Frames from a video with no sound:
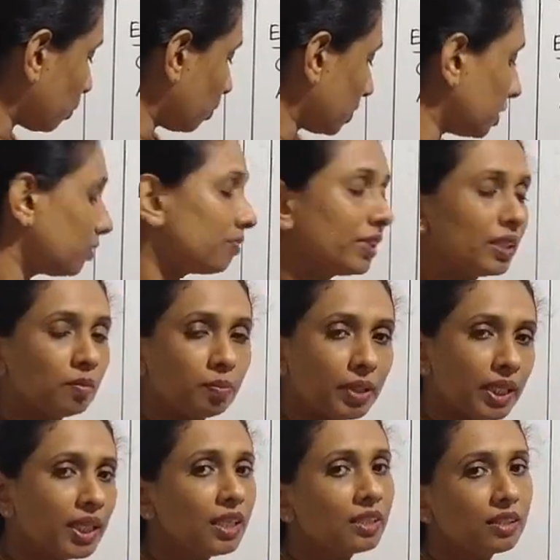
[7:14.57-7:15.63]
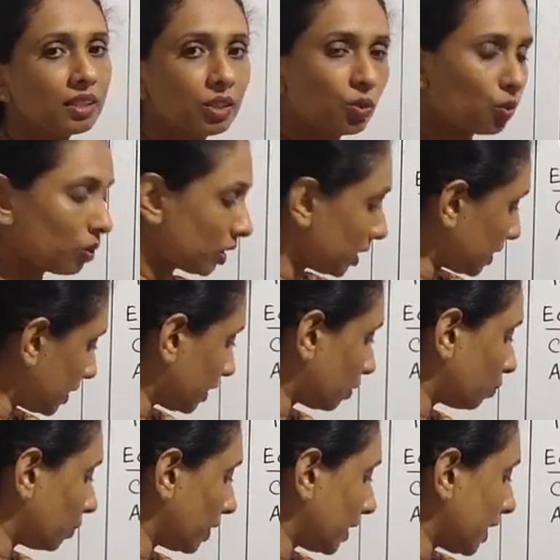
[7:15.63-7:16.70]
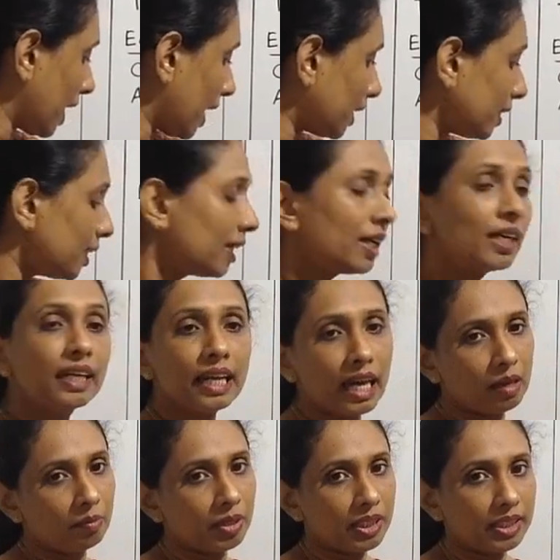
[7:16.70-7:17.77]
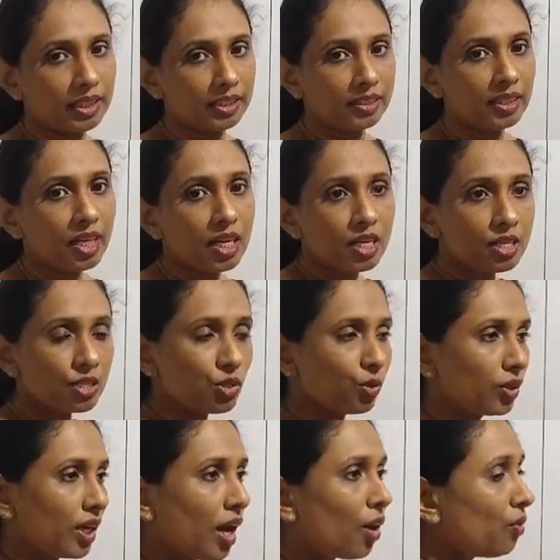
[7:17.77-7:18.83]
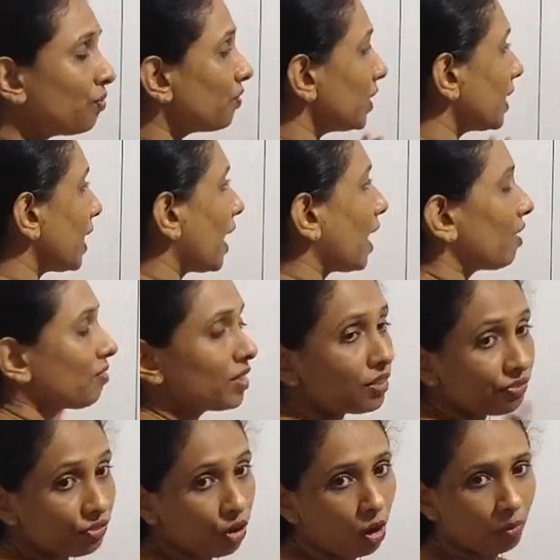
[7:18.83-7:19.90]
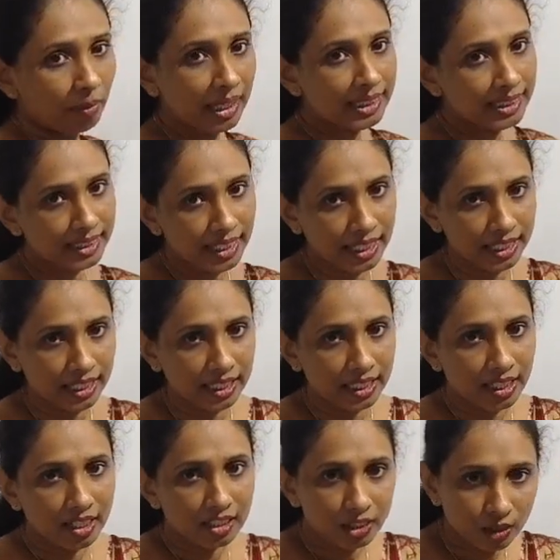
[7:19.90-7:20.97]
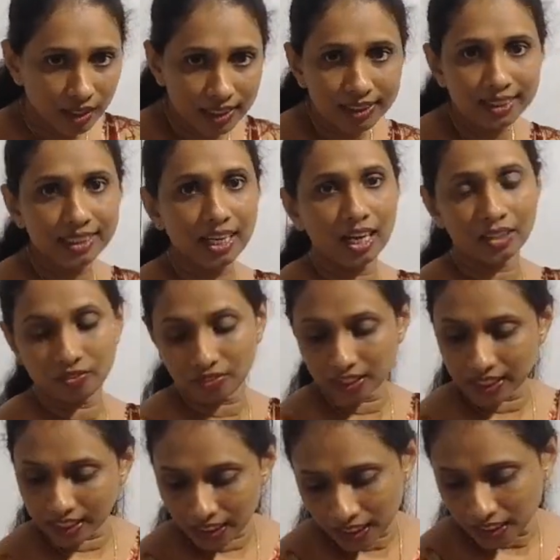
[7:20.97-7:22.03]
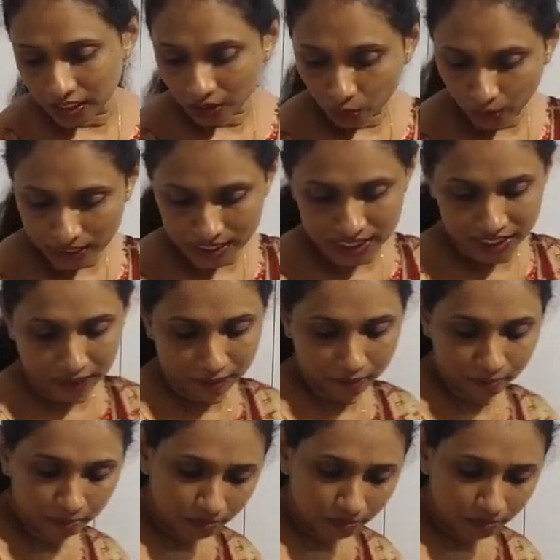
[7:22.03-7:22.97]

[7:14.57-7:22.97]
total will be the total equity and liabilities. So now we have the formats ready. So let's start with the question.